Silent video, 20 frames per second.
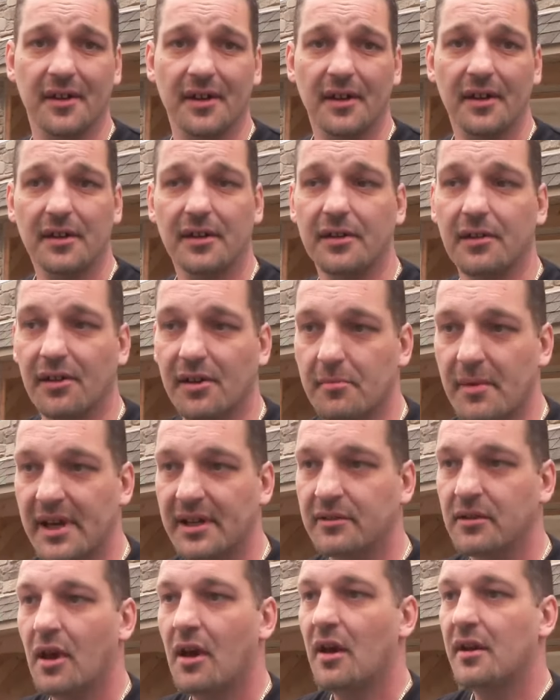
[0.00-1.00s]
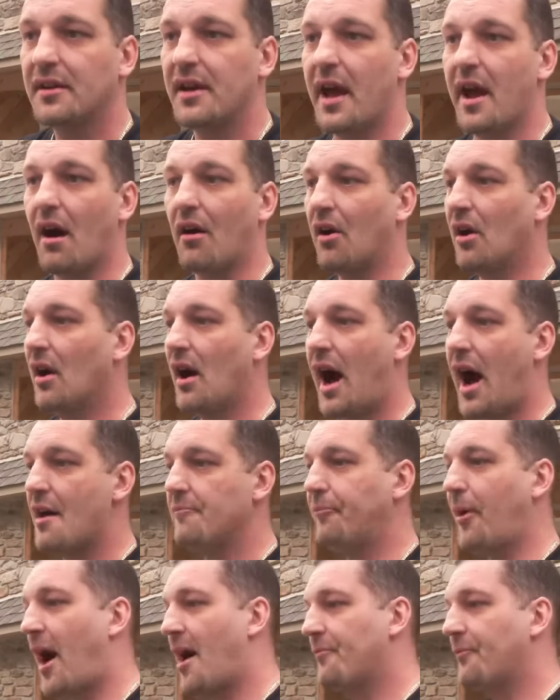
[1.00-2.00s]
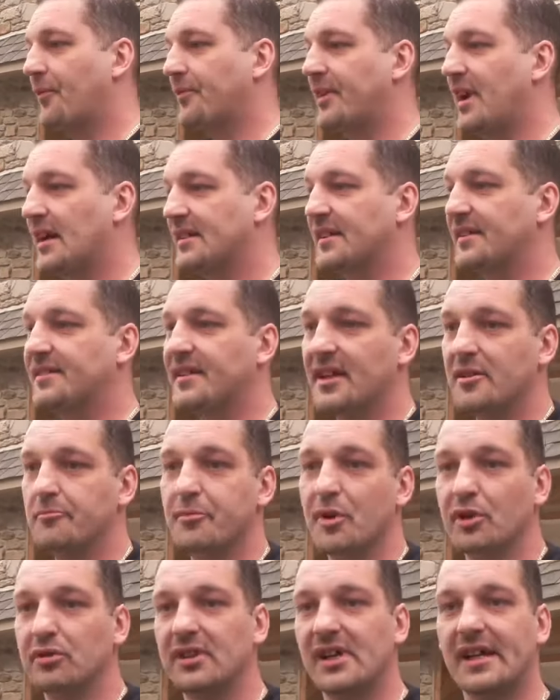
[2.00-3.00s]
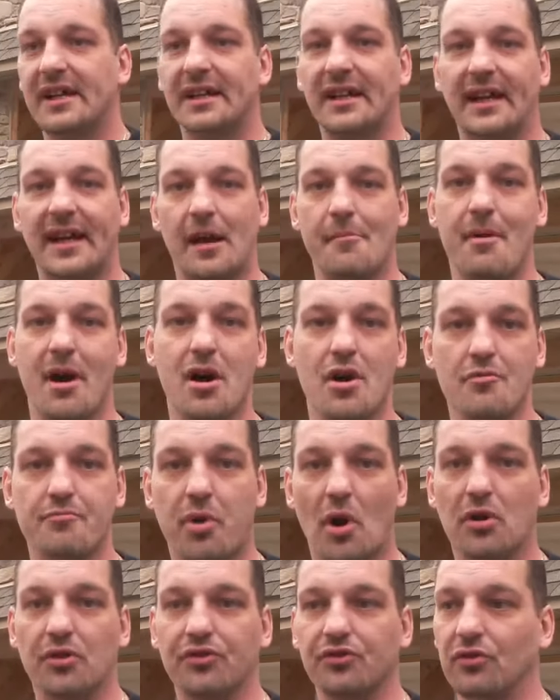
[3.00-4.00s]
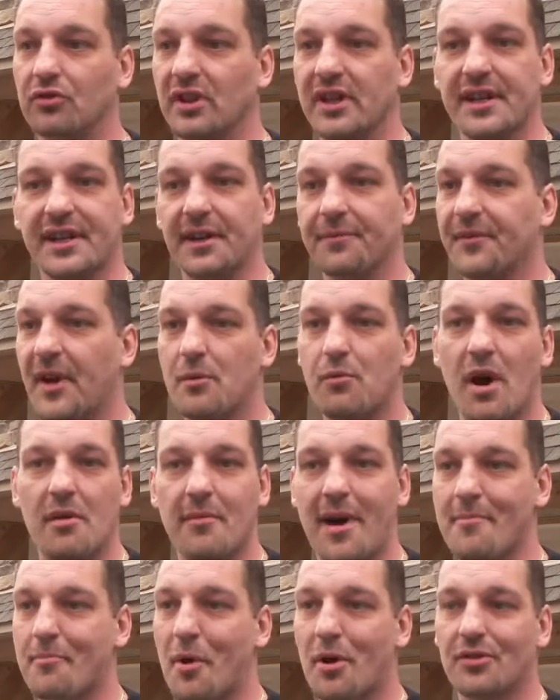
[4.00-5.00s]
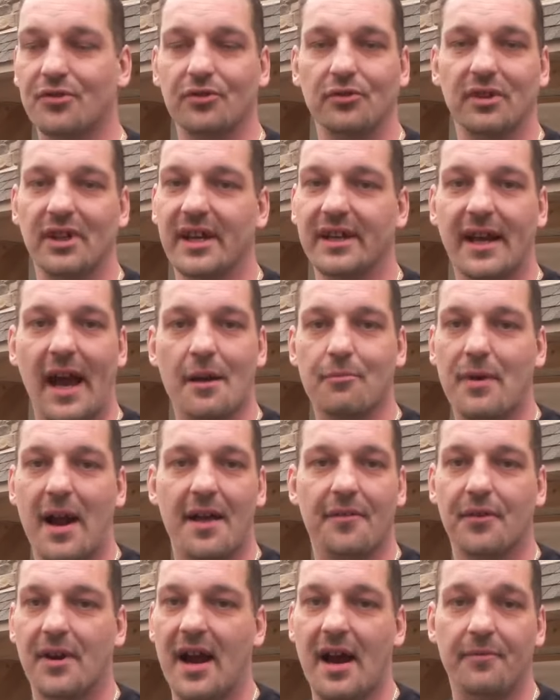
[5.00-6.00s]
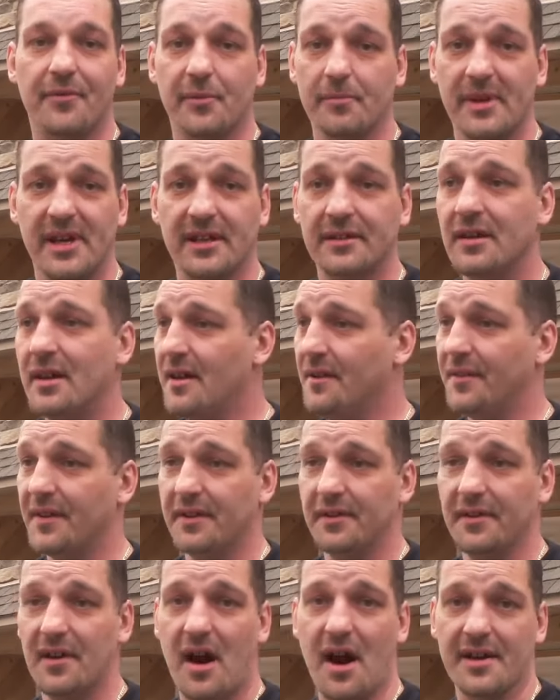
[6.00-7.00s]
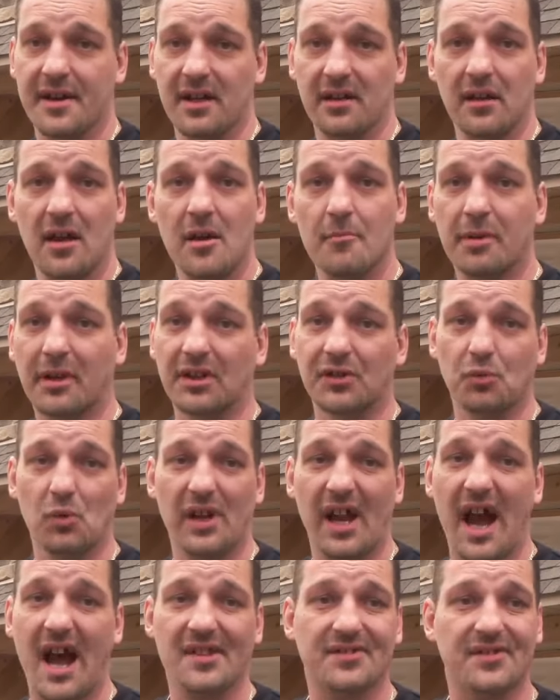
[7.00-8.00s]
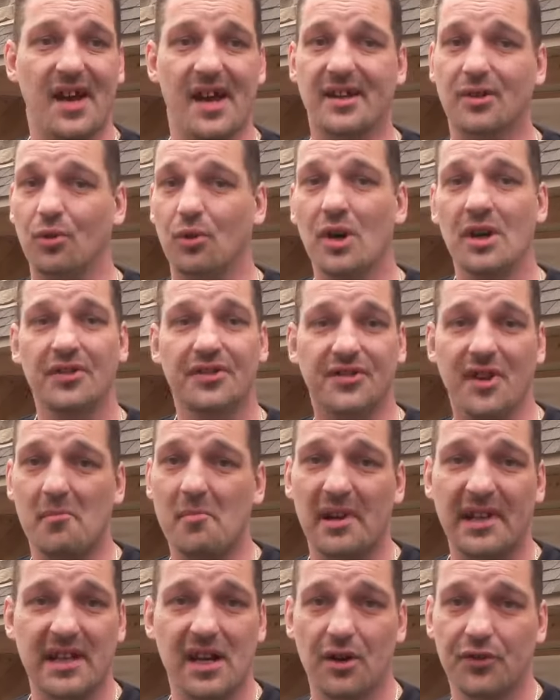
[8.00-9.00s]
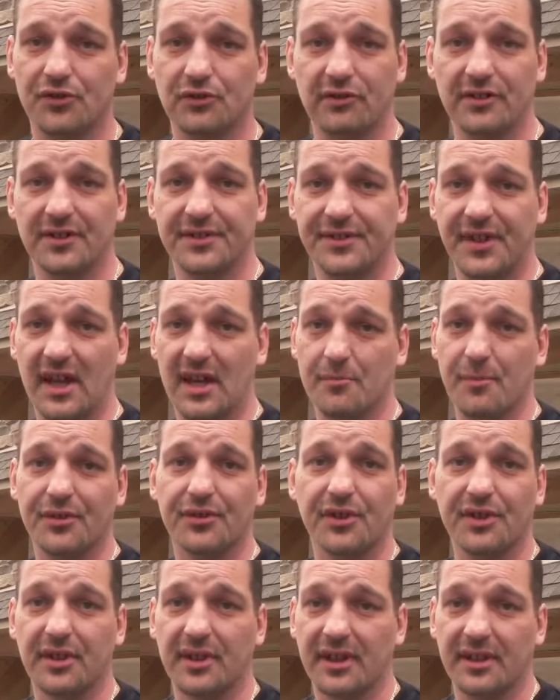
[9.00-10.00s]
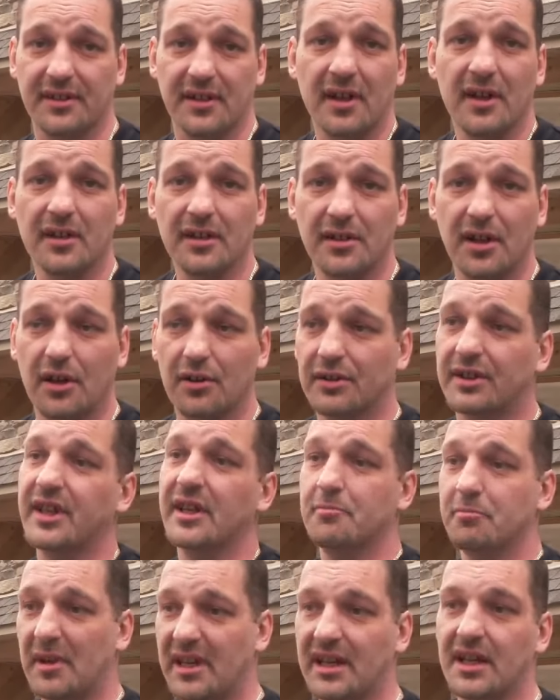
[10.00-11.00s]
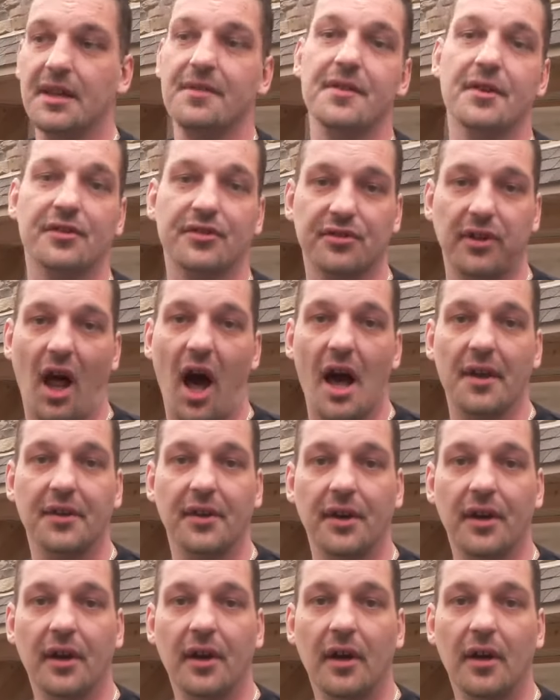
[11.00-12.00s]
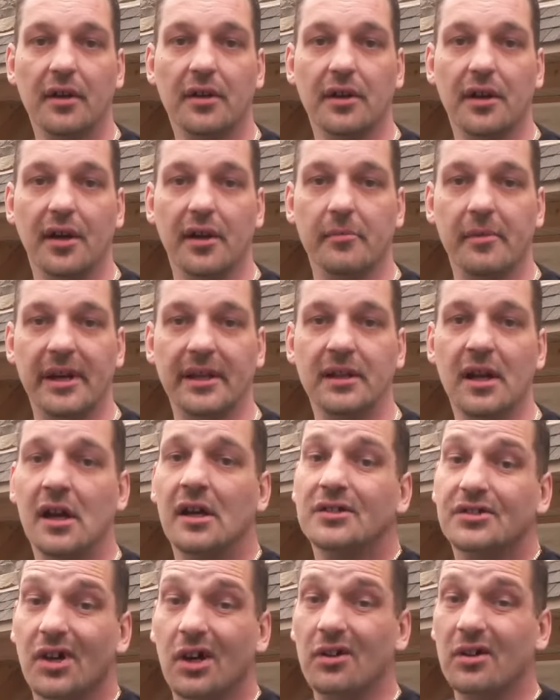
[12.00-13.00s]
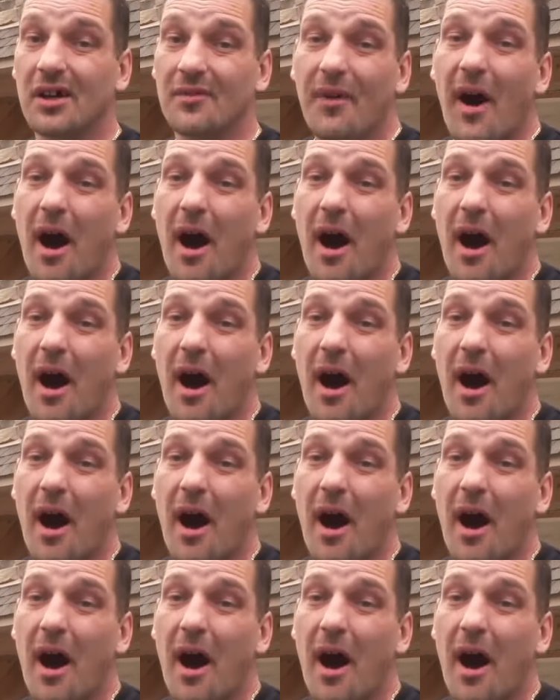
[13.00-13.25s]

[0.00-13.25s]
You know what I mean? Now, I've got the team build link, and I got my own personal link. If they want my personal link, I'd rather have them in than not in, because when I cycle, somebody else on this team is going to get me in their slot. You know what I mean? So if I